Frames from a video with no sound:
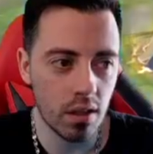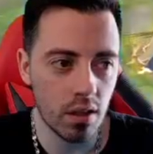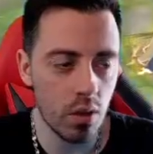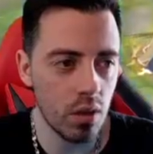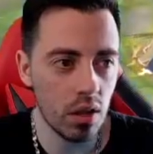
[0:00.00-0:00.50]

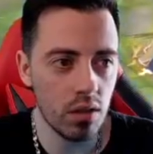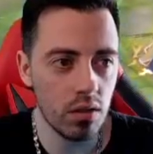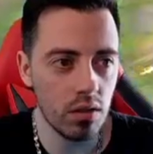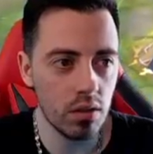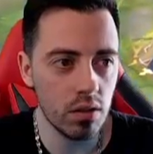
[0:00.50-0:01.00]

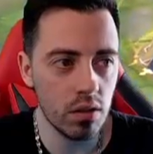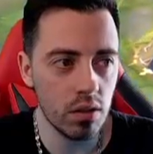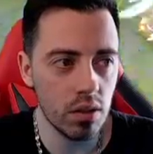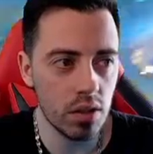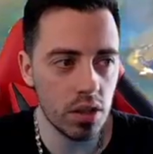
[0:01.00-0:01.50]
Okay.
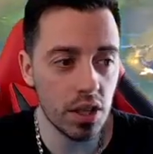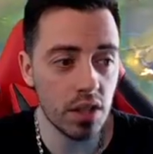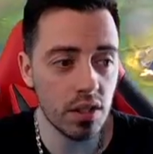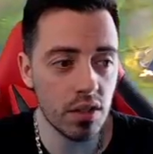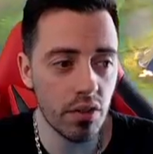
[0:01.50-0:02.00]
She
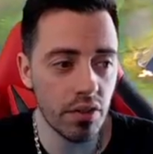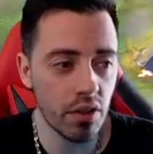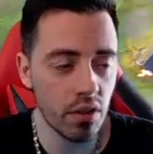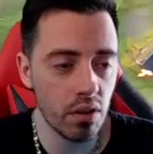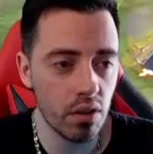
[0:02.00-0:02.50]
hits nothing.